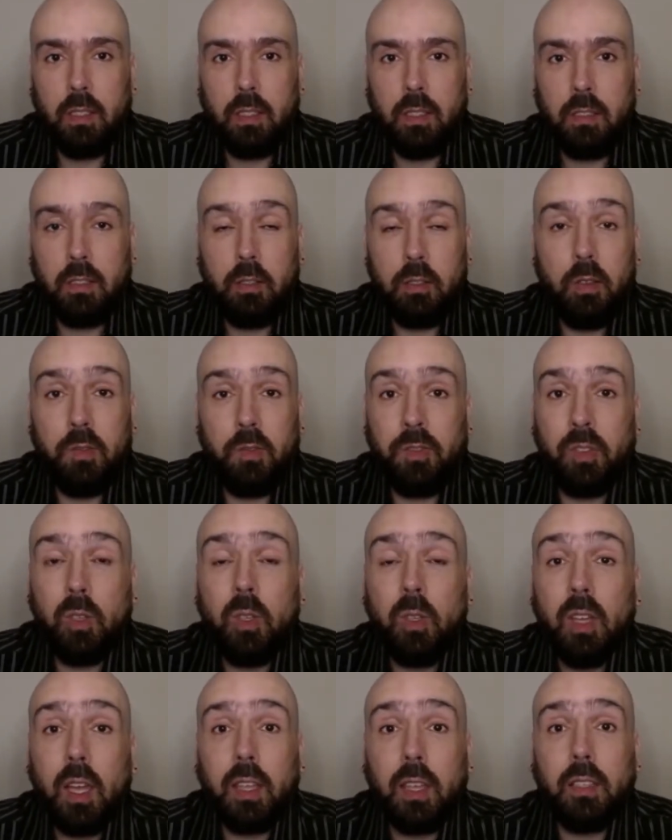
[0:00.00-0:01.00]
Do you
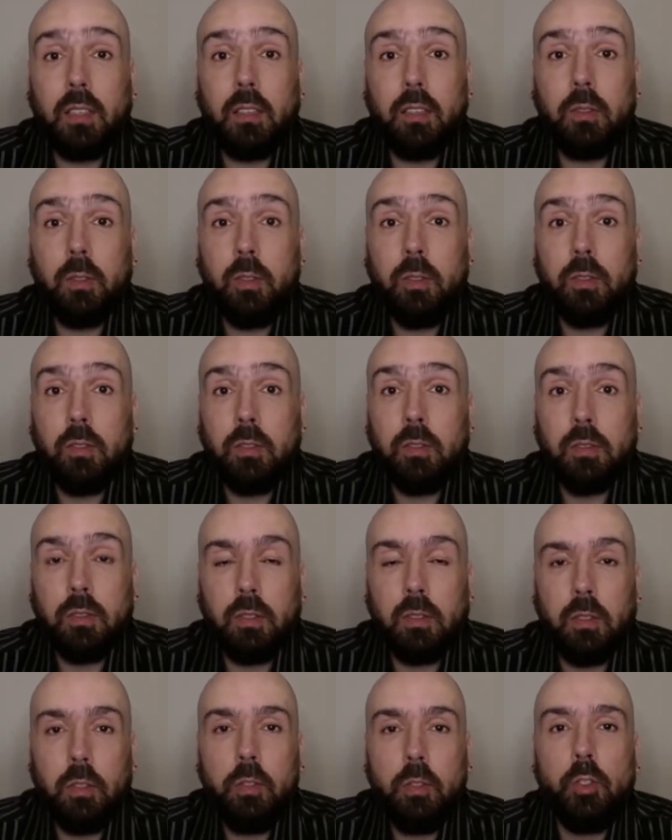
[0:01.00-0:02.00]
feel like you
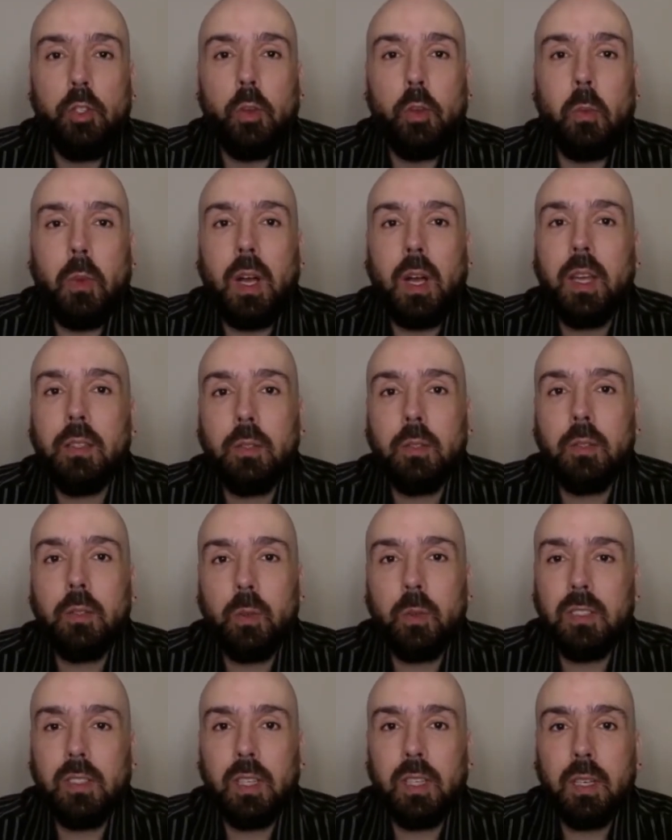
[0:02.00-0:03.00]
lose your mind all
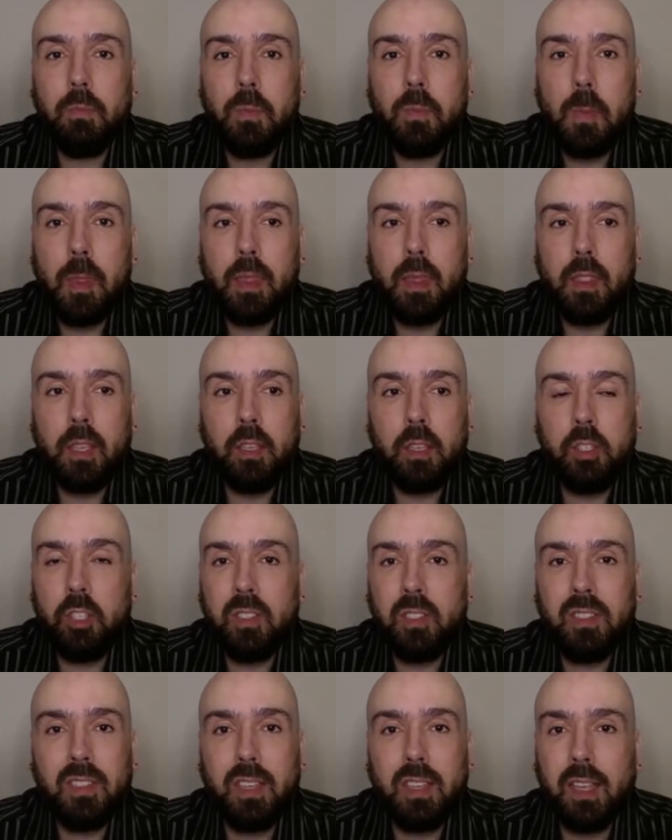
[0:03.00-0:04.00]
the time? That you
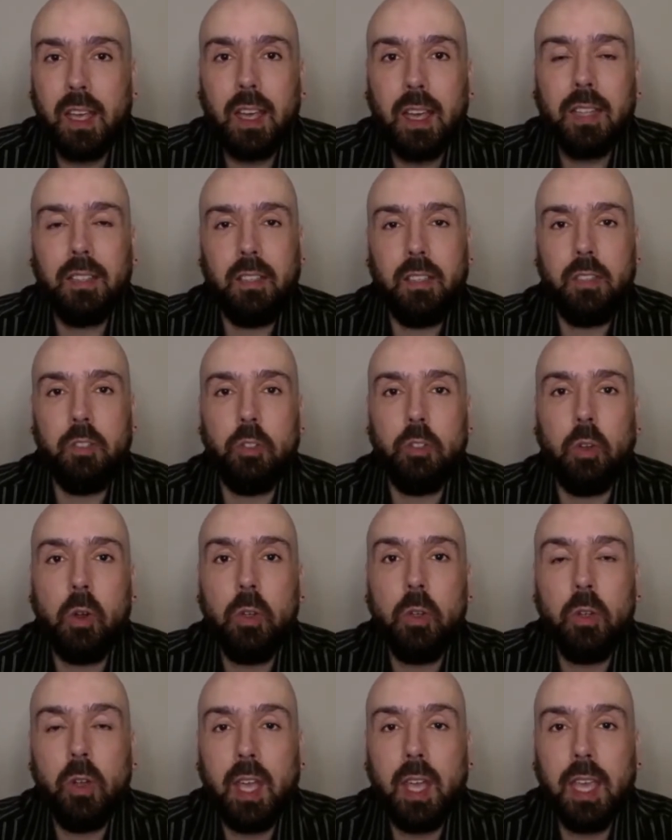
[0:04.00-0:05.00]
just can't
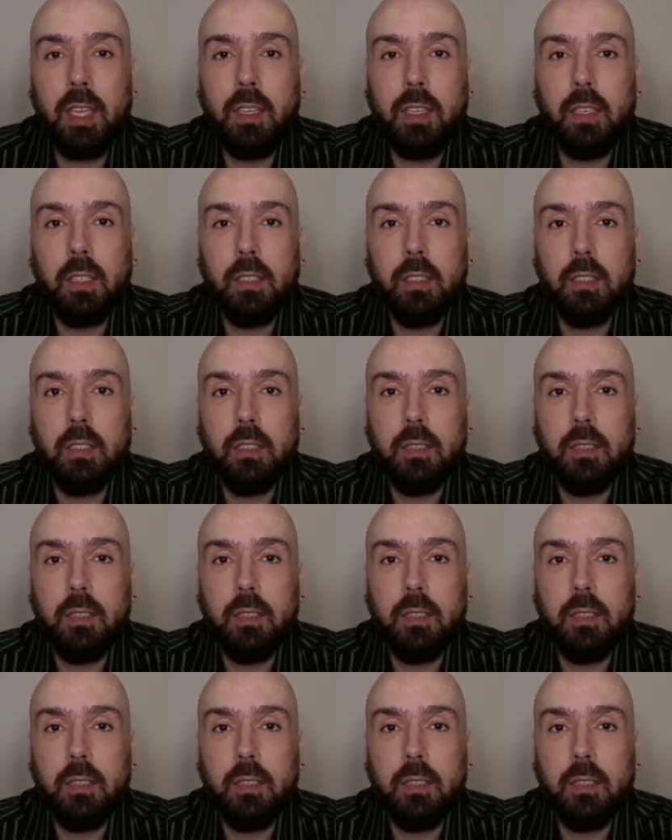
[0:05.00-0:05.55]
control your anger?